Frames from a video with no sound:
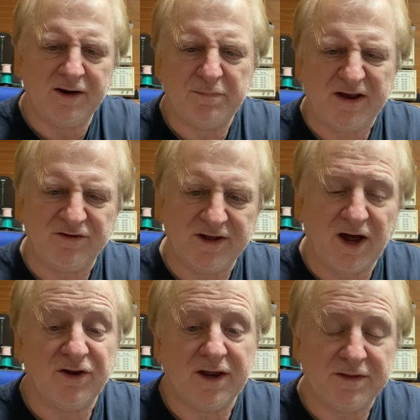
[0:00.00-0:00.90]
basically
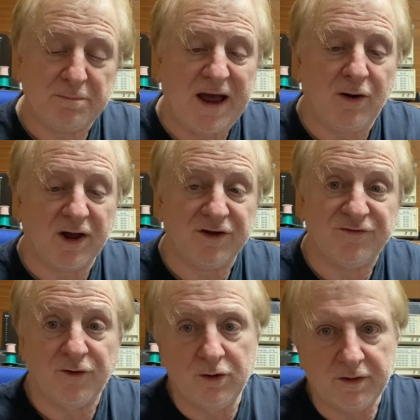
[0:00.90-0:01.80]
the power goes
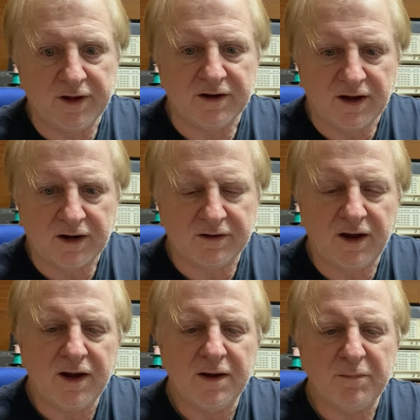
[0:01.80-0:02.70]
through the
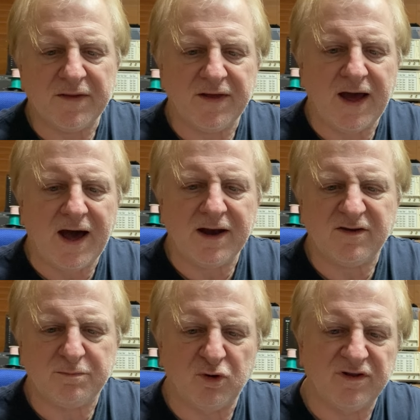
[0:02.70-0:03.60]
inductor, but the R
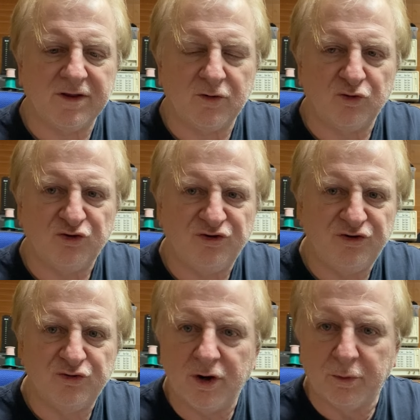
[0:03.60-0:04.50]
just puts a little
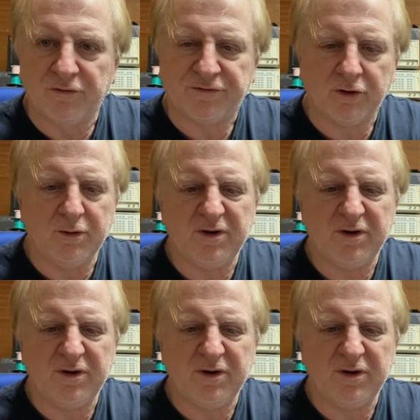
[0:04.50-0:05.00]
dribble through